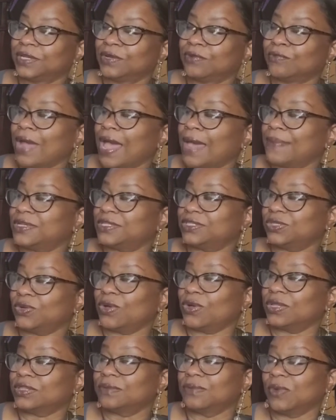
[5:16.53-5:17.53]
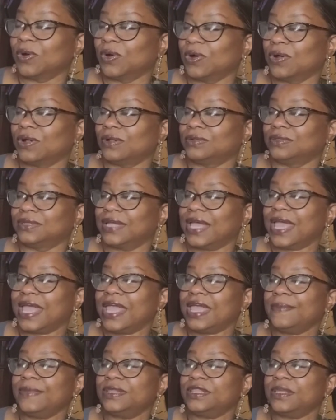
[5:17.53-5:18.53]
Rabbit taught them all.
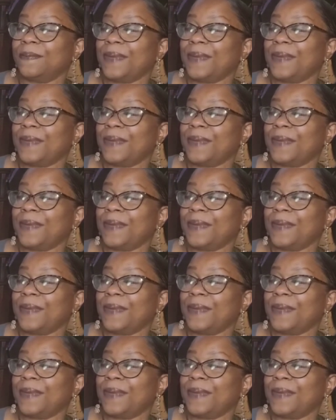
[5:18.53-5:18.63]
Aim at the